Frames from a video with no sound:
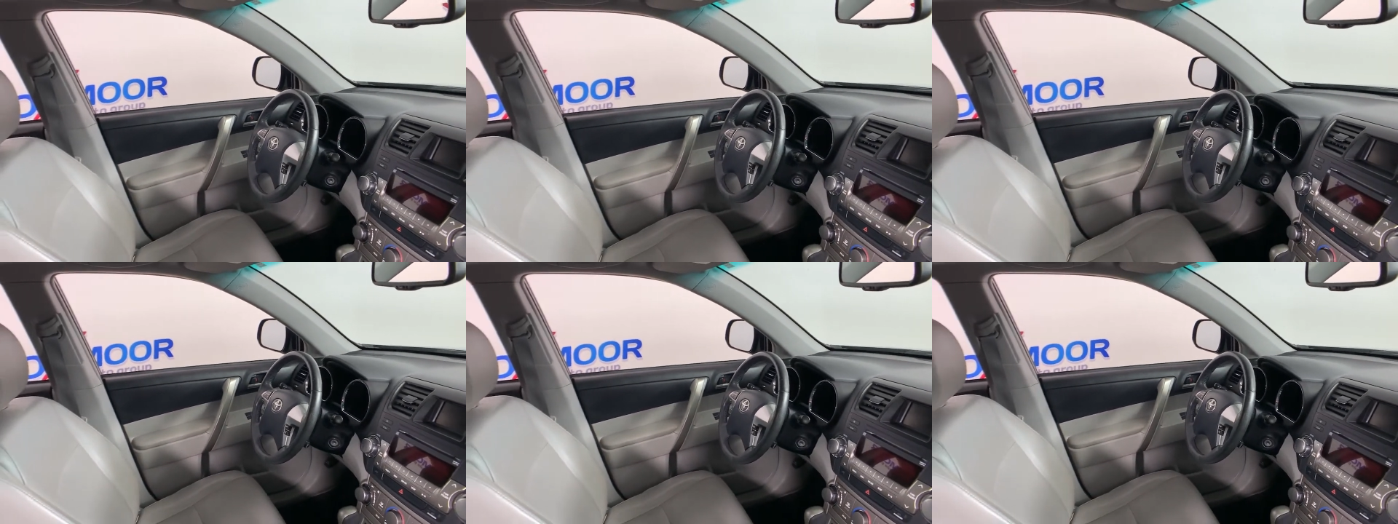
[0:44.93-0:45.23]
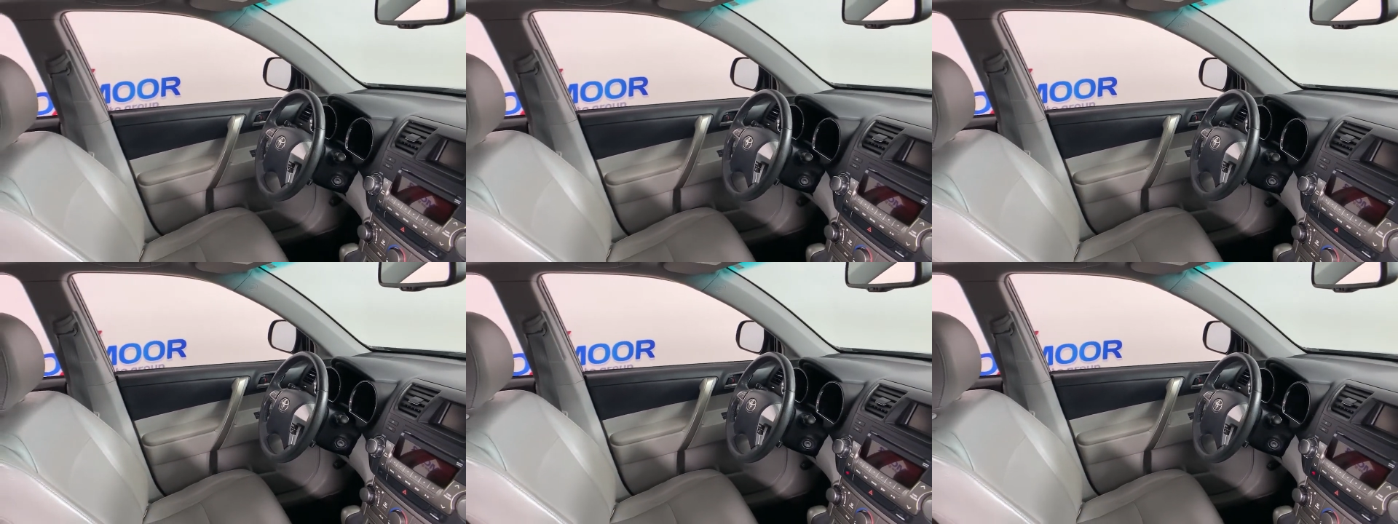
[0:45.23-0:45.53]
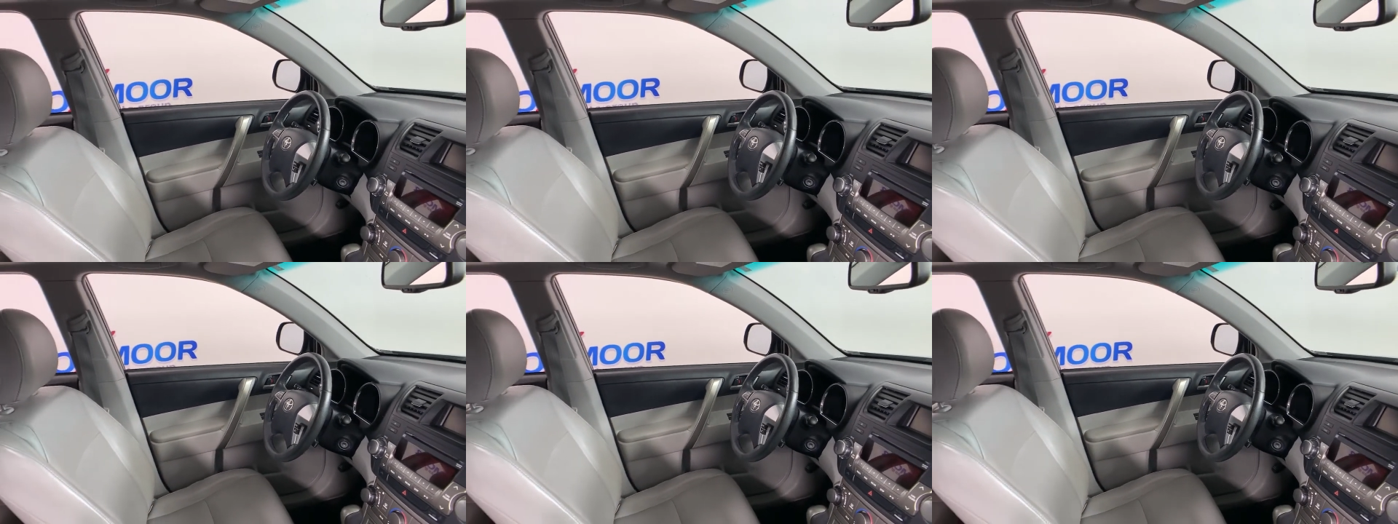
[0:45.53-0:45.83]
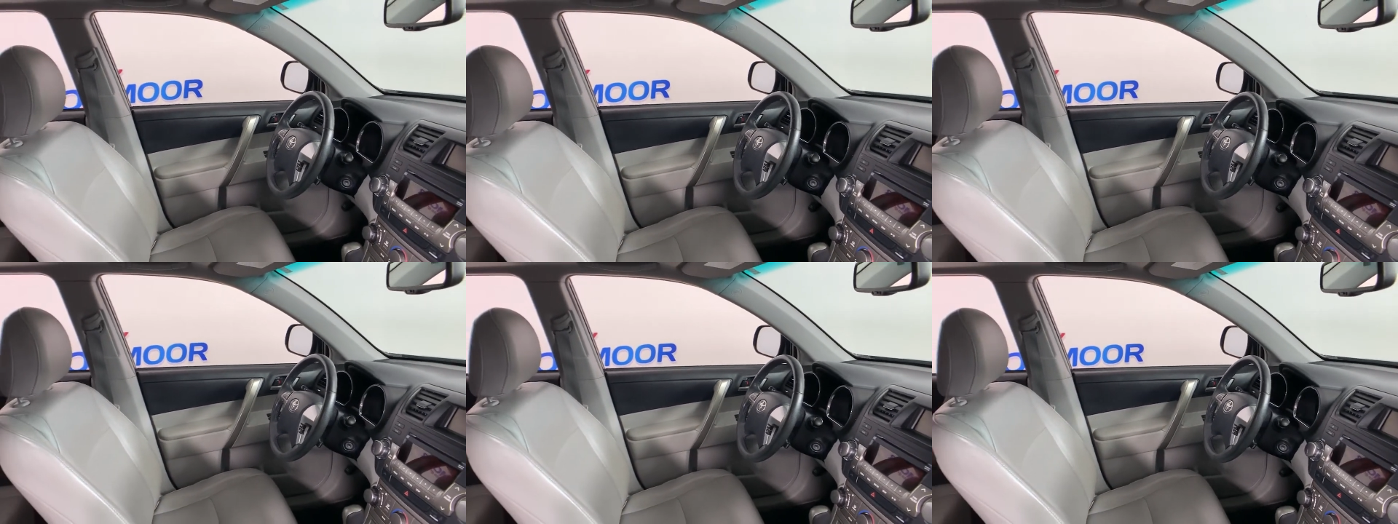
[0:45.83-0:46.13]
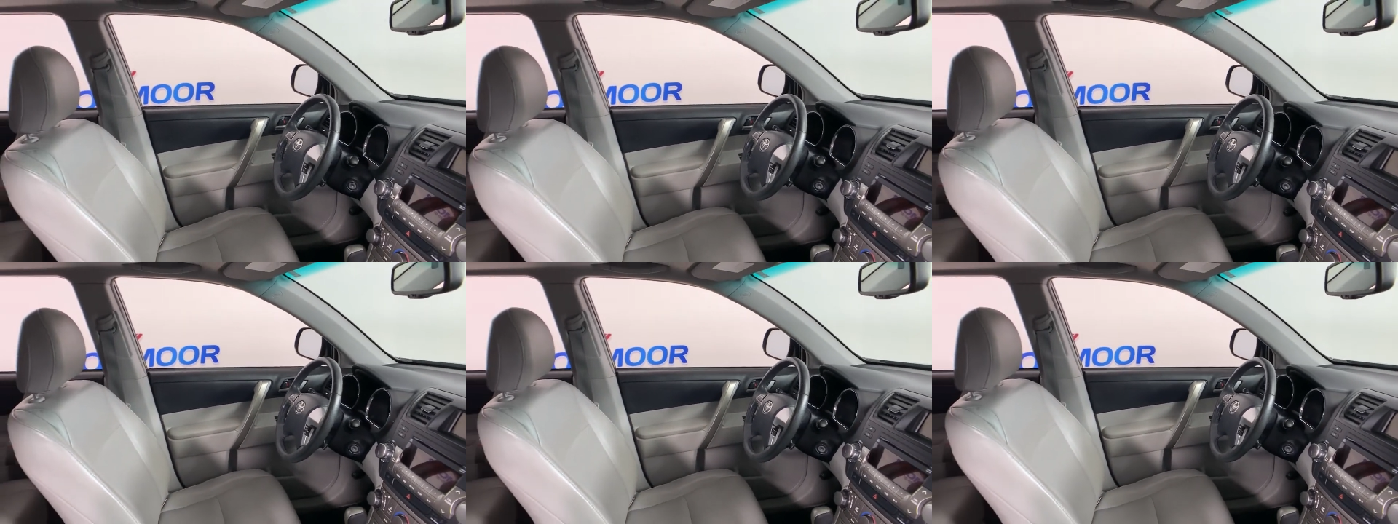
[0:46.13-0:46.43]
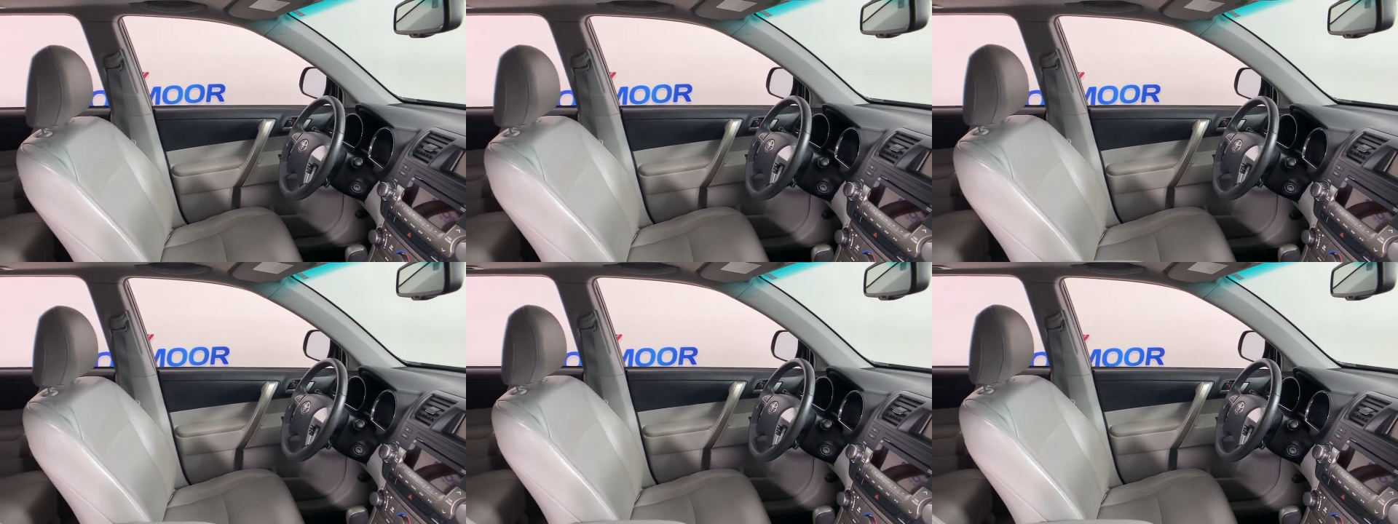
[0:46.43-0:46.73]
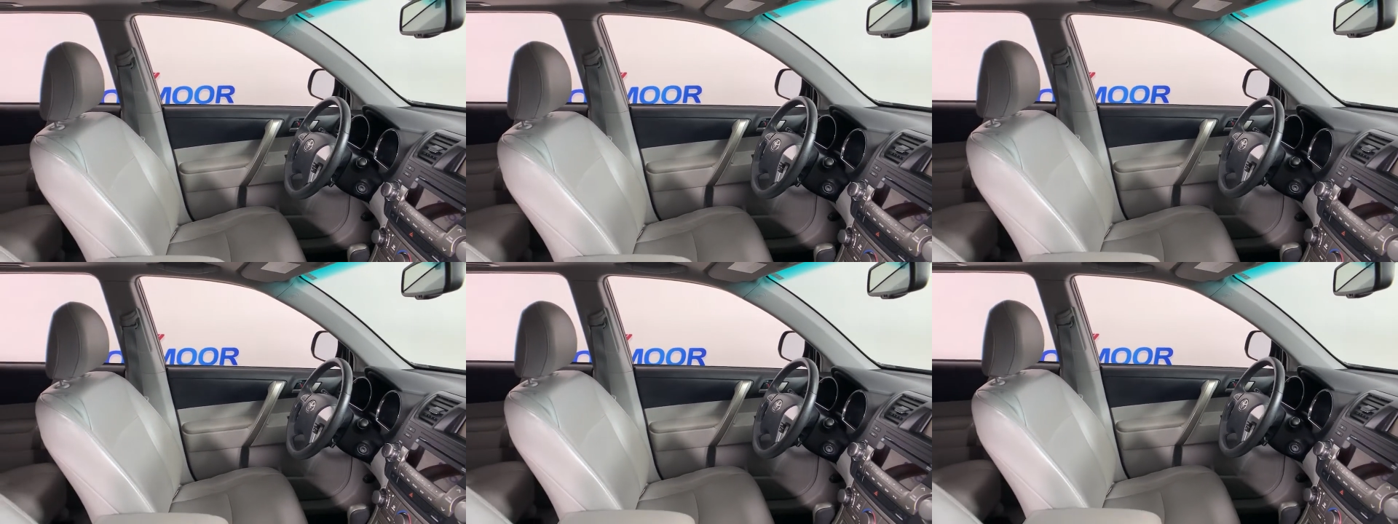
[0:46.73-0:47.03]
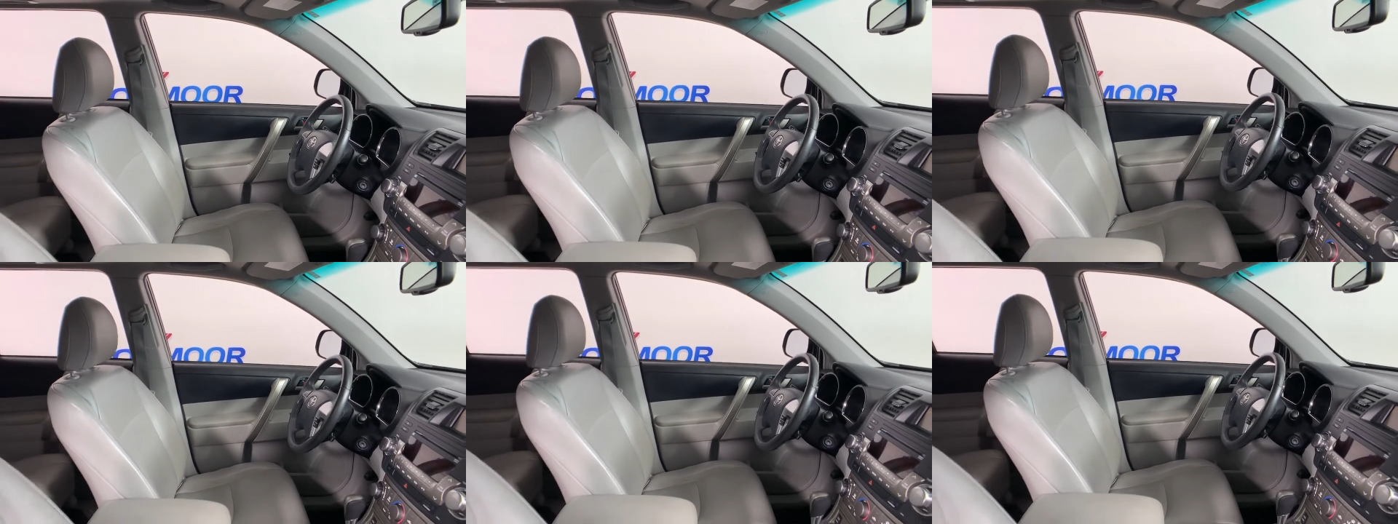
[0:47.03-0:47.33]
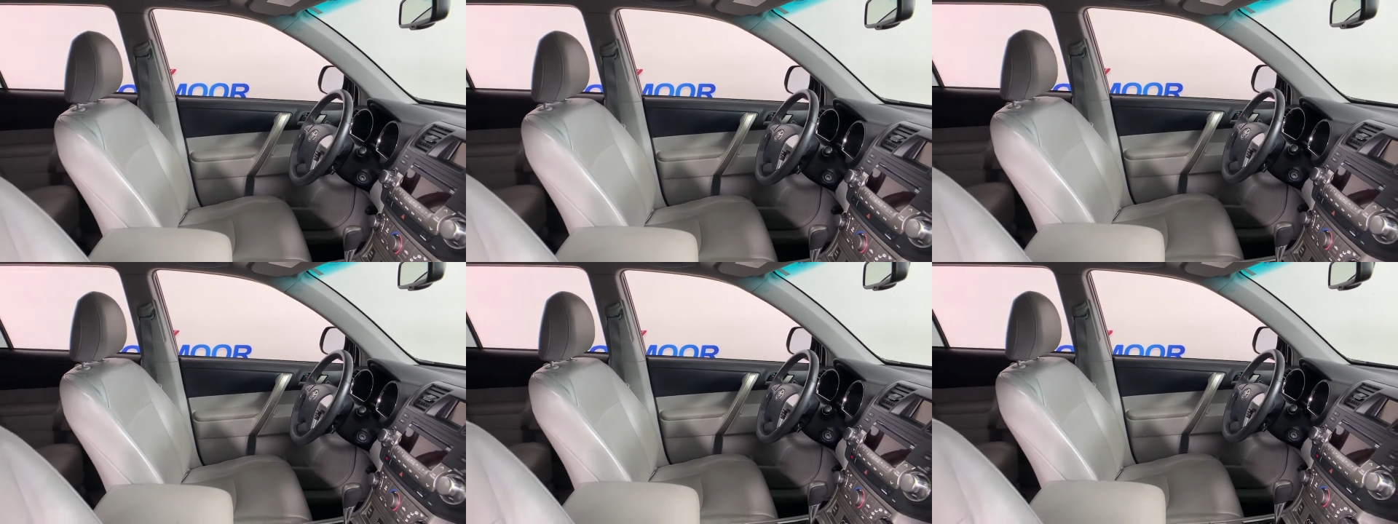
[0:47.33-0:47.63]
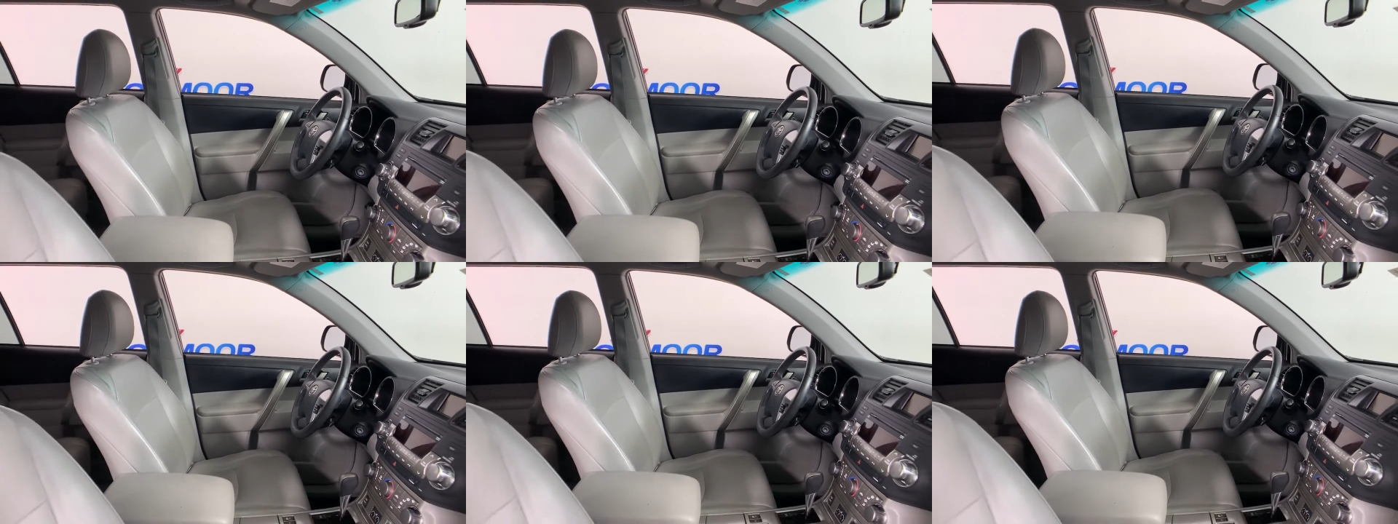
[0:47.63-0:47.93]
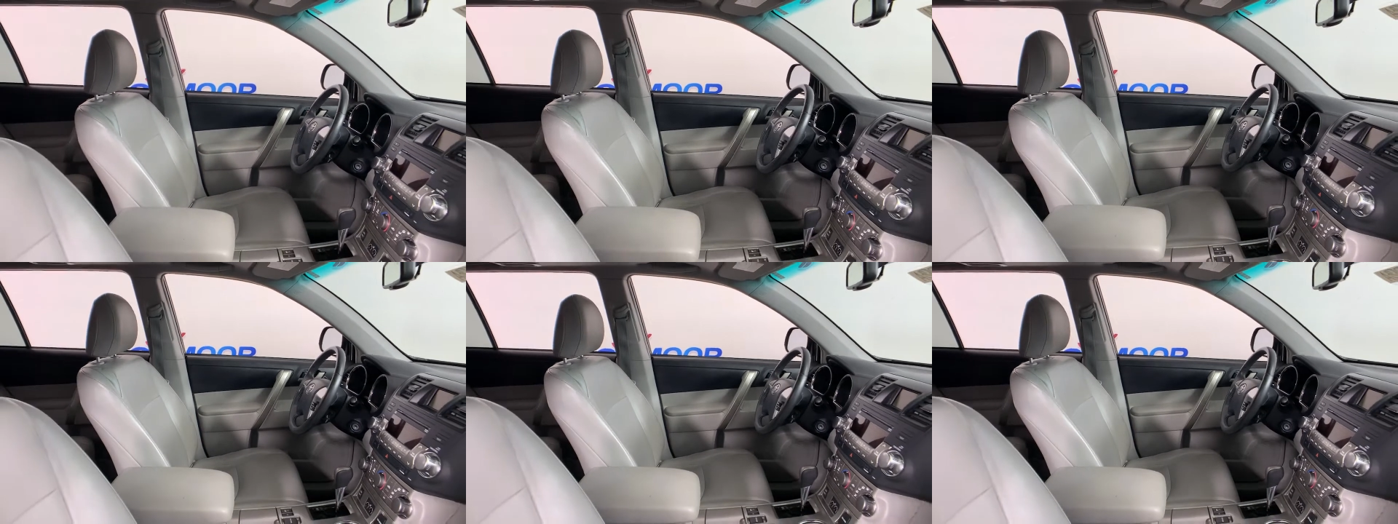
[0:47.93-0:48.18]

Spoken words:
(no speaker visible)